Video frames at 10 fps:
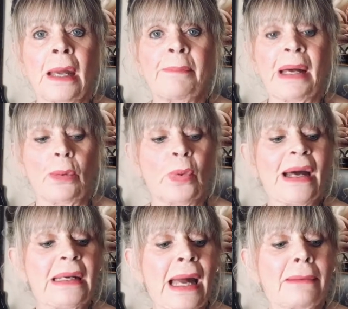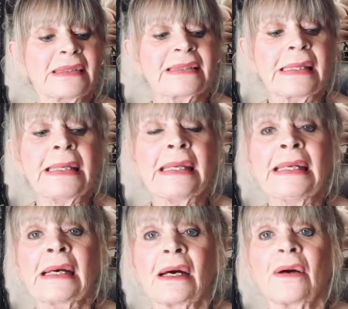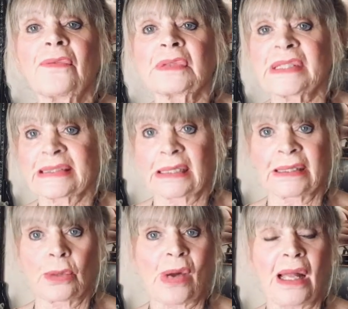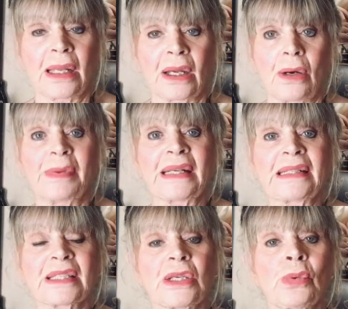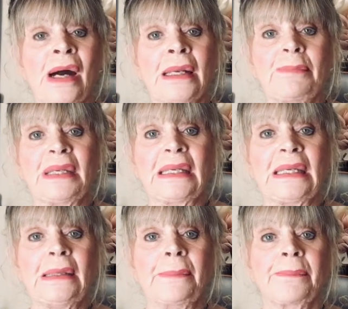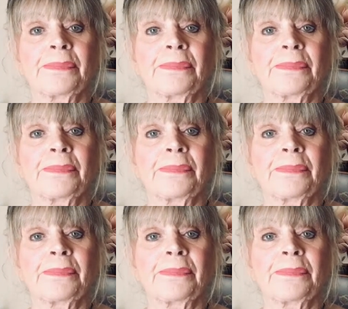But what I was thinking of just a little while ago, because you want to be